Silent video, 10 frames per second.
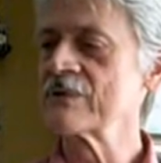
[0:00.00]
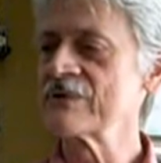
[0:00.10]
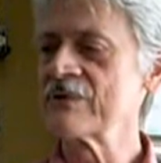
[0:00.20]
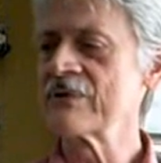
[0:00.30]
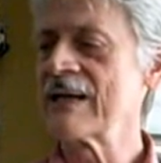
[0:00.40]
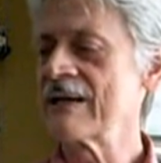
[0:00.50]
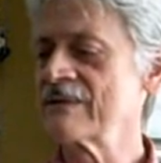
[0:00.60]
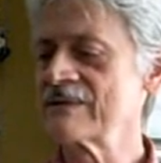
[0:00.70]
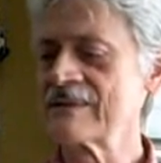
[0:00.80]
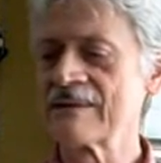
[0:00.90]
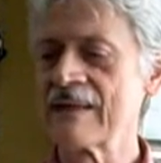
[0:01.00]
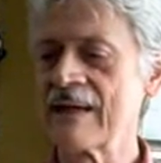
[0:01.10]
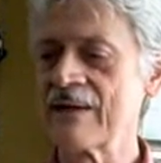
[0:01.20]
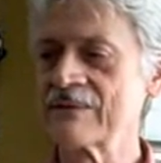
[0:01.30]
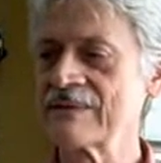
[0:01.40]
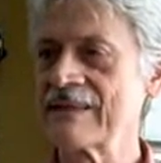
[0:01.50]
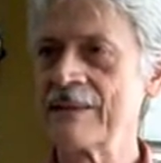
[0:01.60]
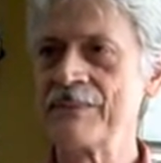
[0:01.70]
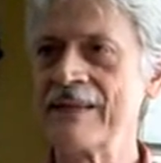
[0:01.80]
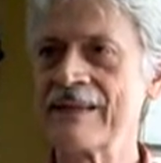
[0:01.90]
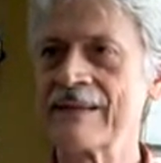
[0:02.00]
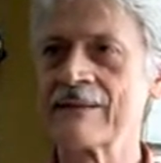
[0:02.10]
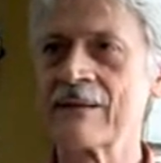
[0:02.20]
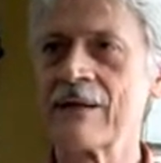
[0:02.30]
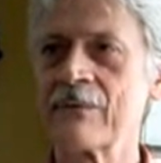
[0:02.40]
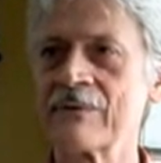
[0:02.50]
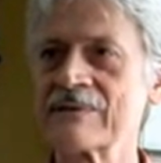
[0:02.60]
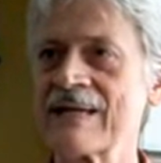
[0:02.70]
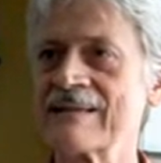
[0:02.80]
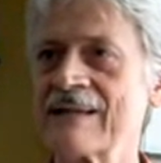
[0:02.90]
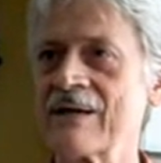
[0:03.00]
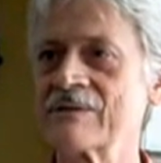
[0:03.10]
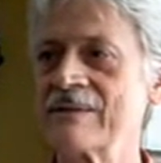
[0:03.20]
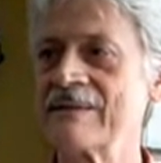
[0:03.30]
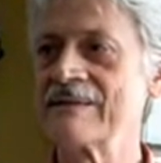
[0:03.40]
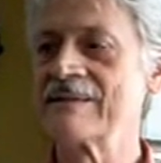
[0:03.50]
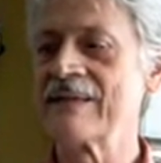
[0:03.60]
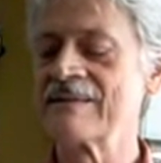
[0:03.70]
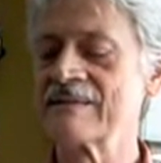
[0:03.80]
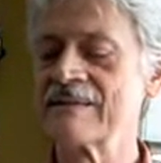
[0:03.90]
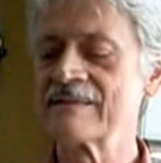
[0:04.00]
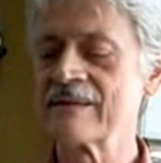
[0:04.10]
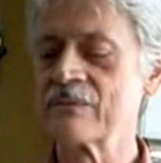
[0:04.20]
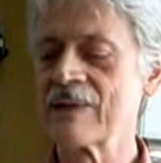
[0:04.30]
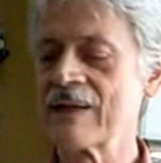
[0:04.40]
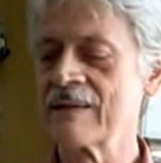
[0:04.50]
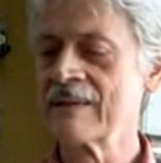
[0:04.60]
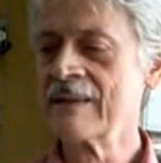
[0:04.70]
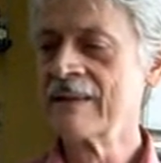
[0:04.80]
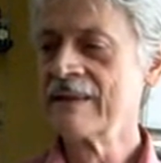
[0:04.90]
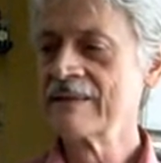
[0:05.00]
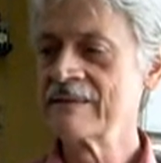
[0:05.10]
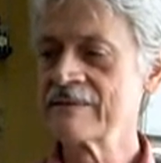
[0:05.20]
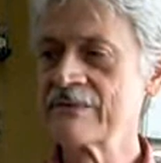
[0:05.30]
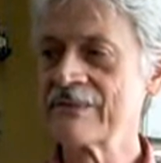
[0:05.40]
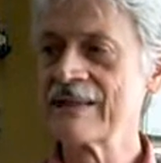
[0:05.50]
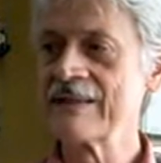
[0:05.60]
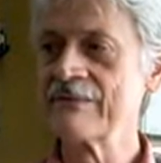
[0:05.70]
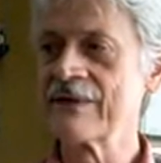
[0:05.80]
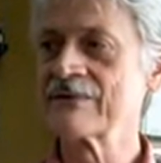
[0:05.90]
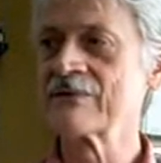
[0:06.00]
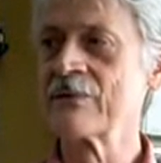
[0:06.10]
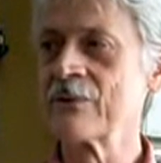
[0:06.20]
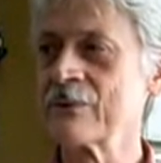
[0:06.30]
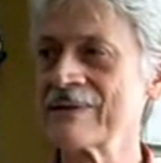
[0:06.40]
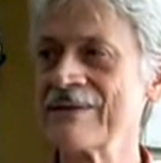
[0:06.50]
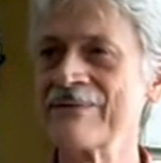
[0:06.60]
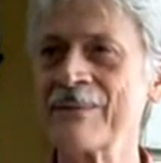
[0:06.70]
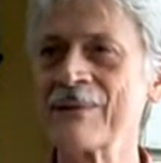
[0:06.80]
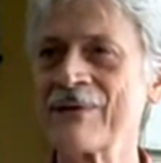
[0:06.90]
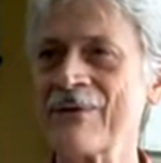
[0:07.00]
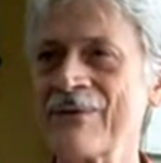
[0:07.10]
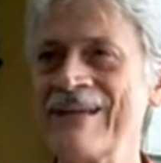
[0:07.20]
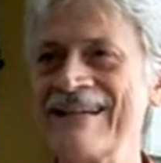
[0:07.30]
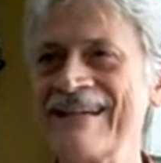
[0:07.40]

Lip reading: "Well, so how's the APA getting along with Scientology these days?" And he said, "Well," he says, "if they leave us alone, we'll leave them alone."